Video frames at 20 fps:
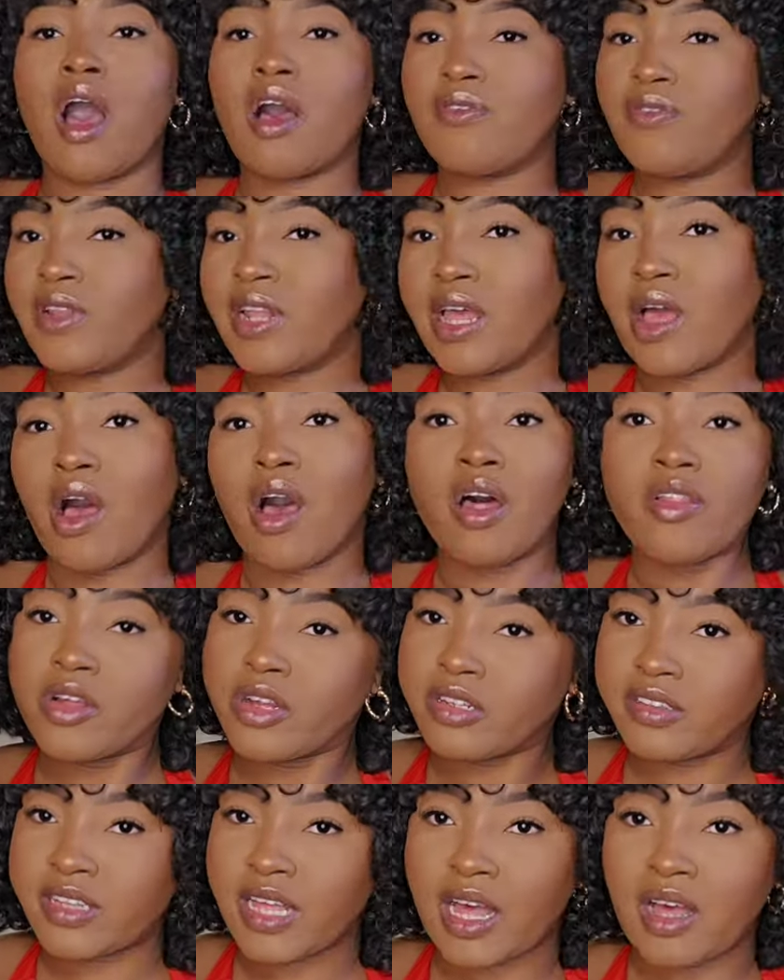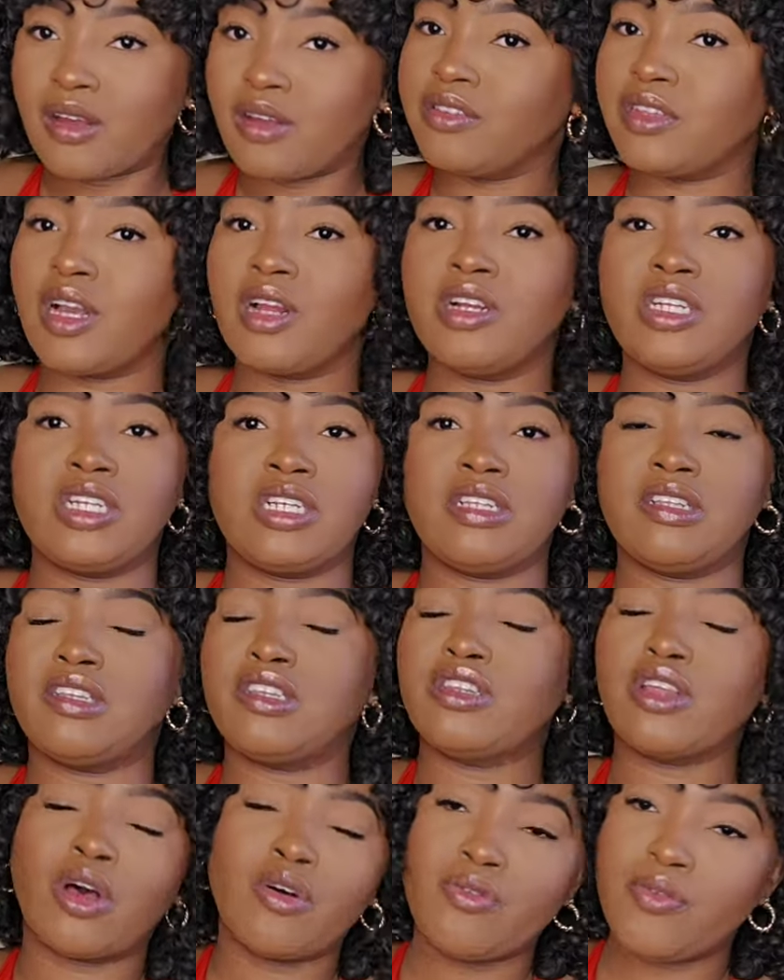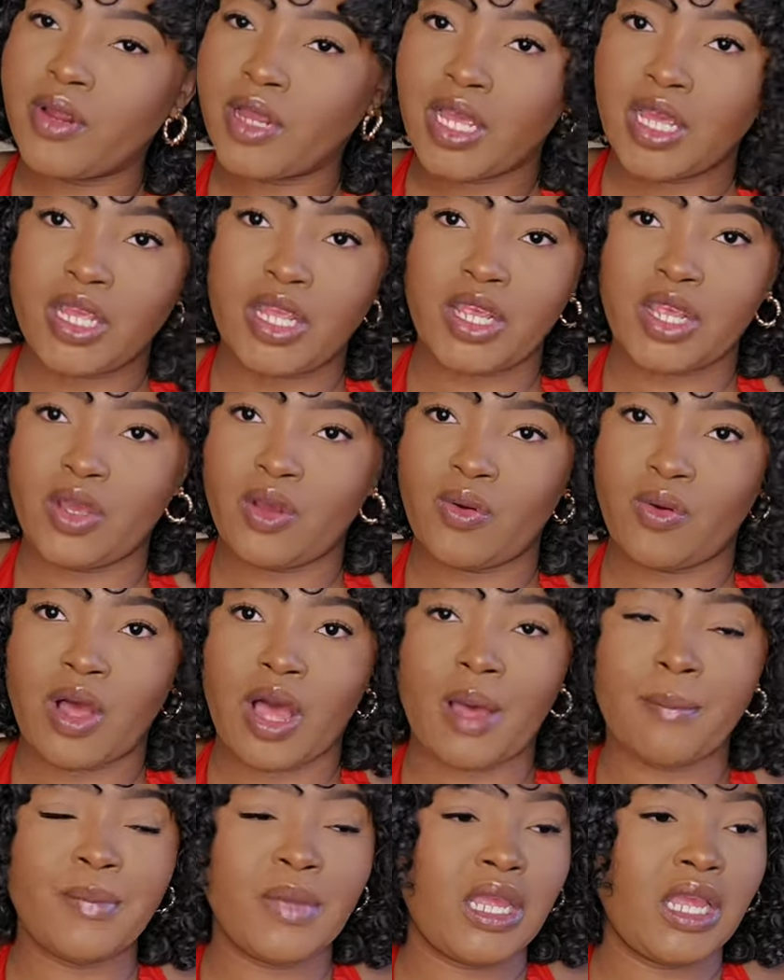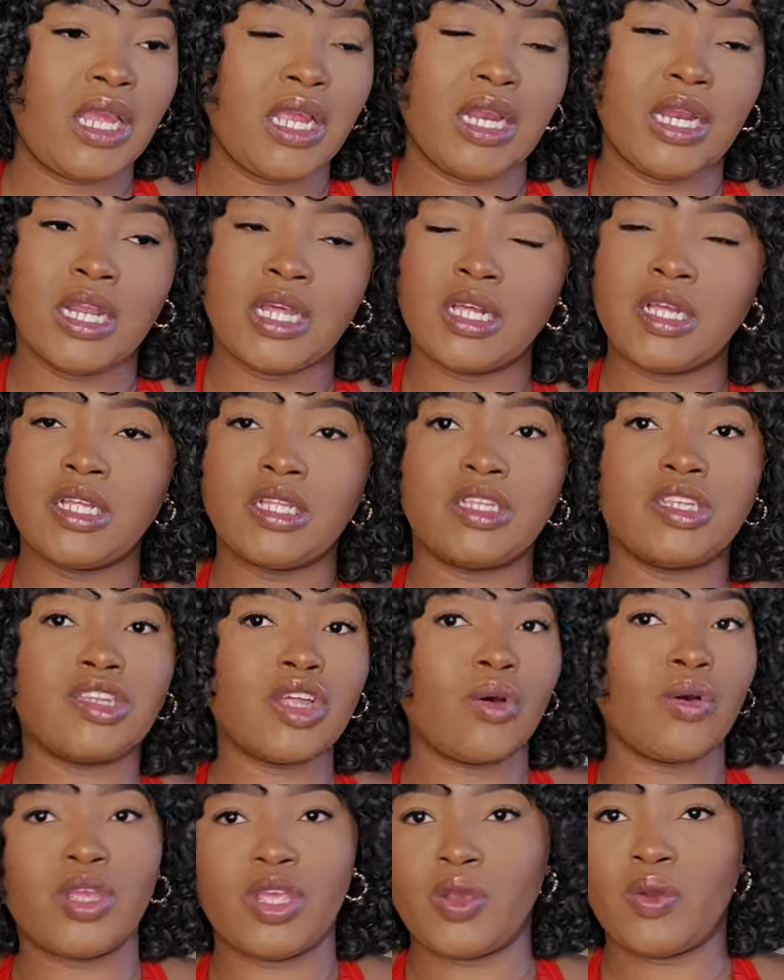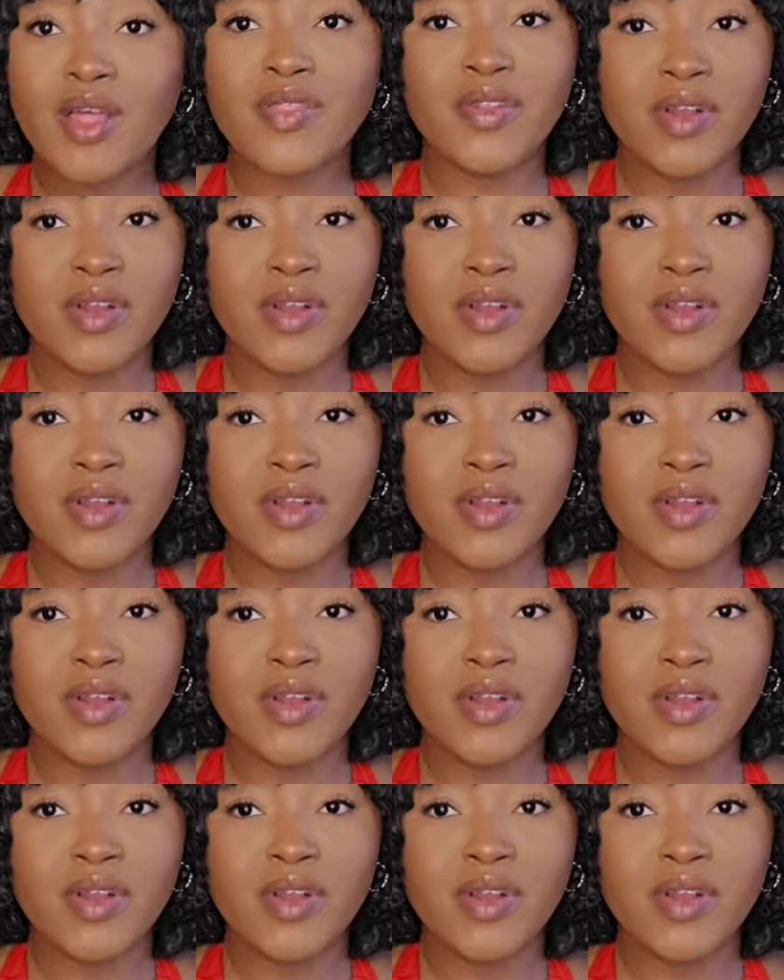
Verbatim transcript: I feel like all their styles are just so freaking cute. I mean, so cute.